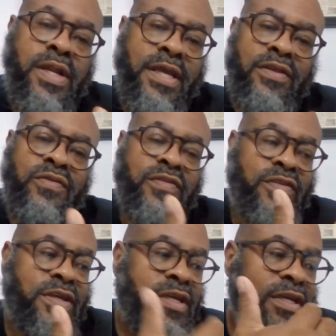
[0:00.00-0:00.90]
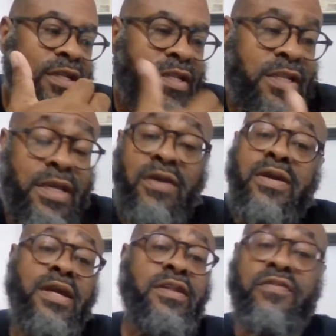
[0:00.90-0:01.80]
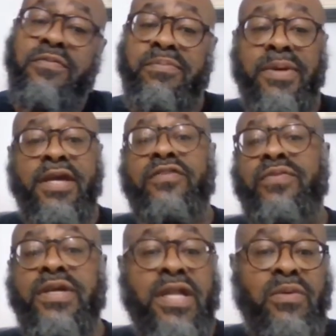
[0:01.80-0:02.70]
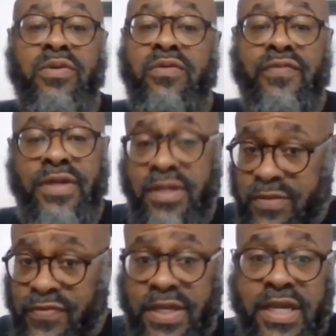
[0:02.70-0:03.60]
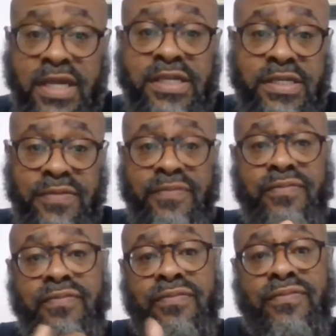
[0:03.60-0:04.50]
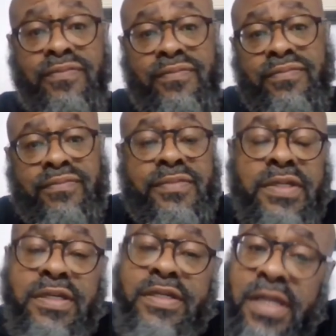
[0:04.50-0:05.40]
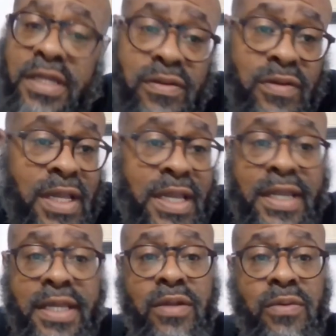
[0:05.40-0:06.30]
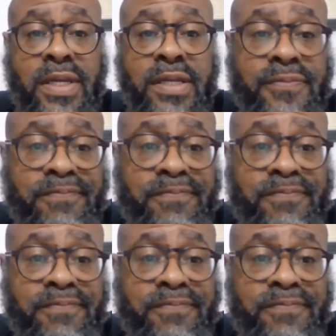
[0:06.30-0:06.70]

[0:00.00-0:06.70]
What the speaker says: that you see it, like, okay, this past weekend, I went on vacation. I was like, look, I got to get away.